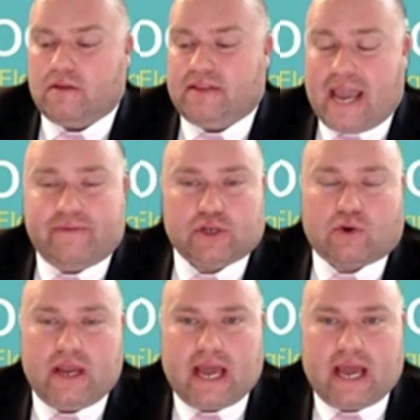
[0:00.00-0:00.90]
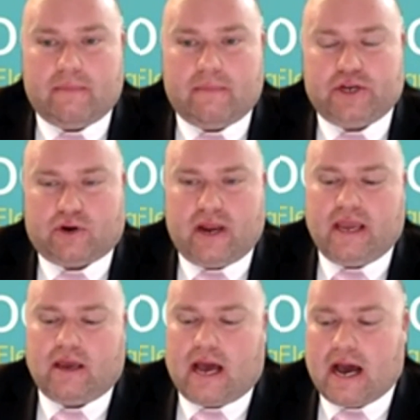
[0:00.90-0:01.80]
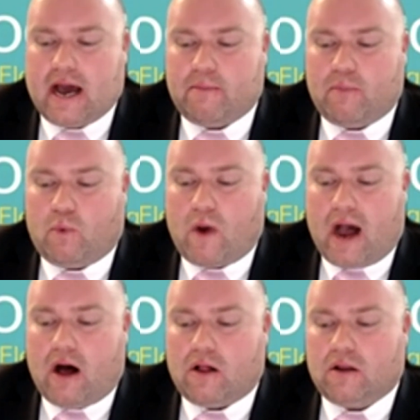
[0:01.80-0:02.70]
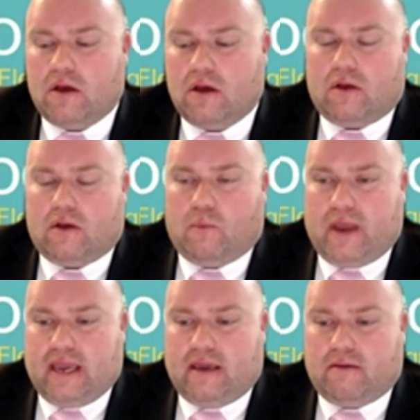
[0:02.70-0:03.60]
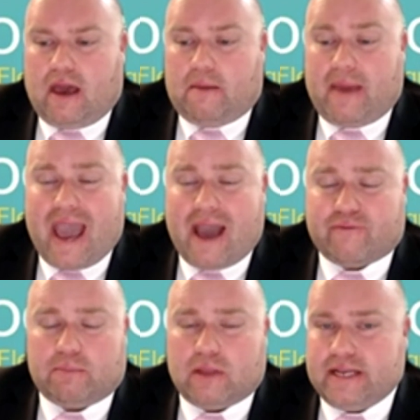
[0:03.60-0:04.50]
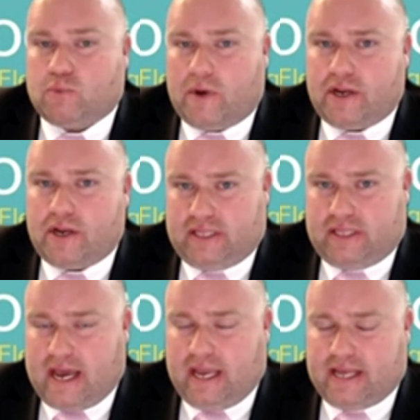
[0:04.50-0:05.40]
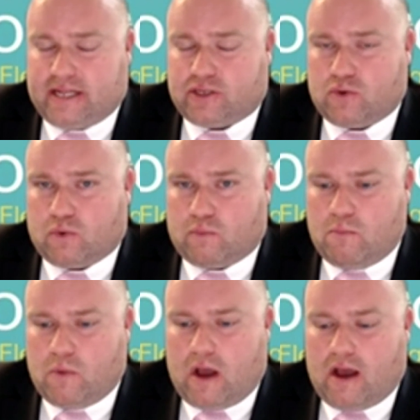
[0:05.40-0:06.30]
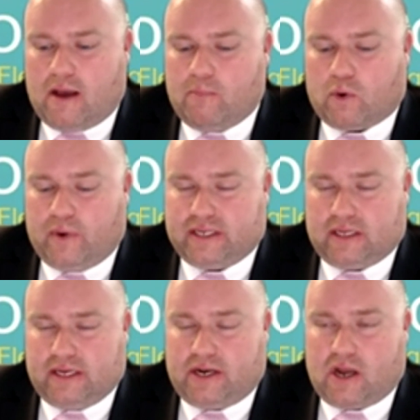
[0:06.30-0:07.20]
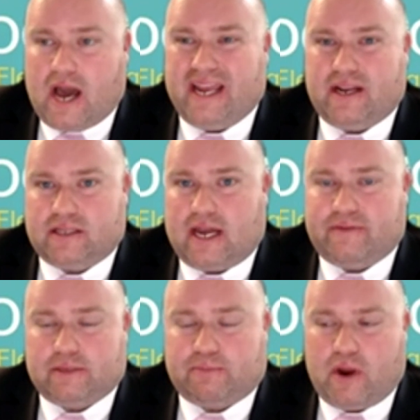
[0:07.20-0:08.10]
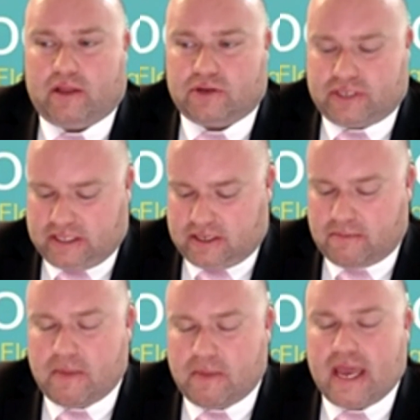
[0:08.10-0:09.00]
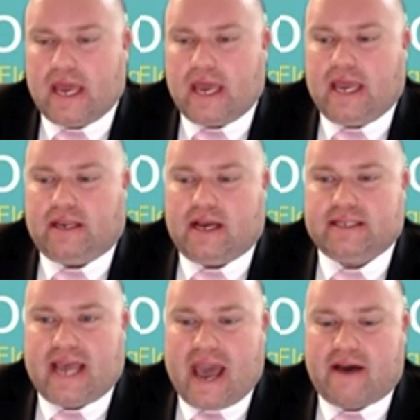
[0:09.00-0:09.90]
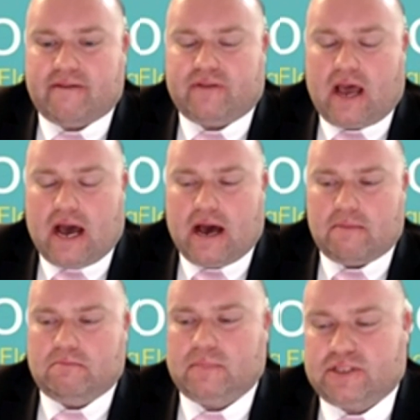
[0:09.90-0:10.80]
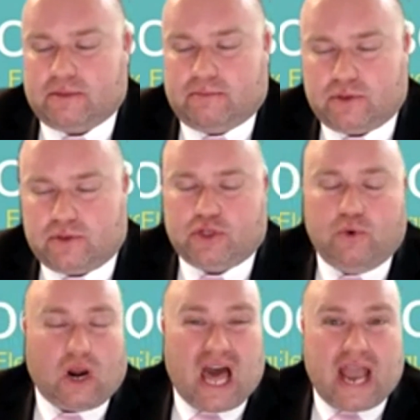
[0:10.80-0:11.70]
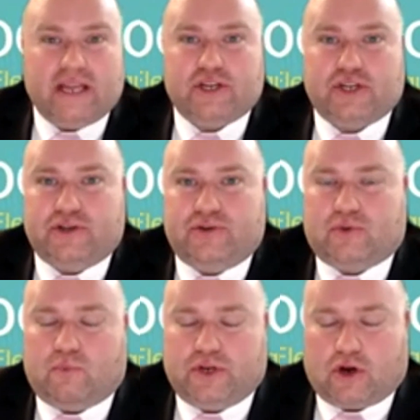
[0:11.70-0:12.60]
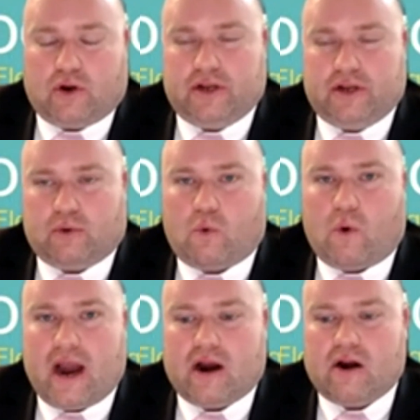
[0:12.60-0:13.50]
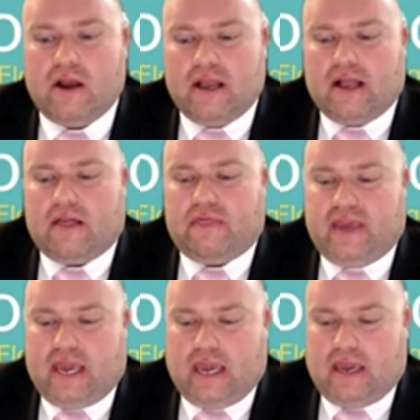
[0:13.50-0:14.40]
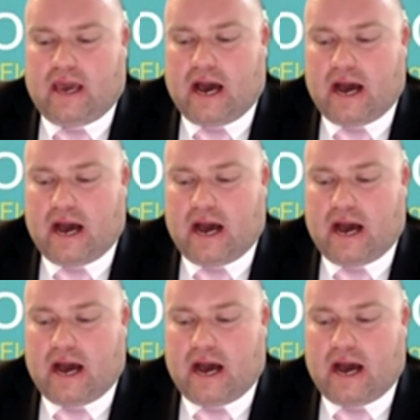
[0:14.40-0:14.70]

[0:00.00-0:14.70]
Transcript: Davis Creek Elementary, while we have replaced windows in that school more recently than not, it does not have a sprinkler system. It does have some sewer line issues, which are going to require the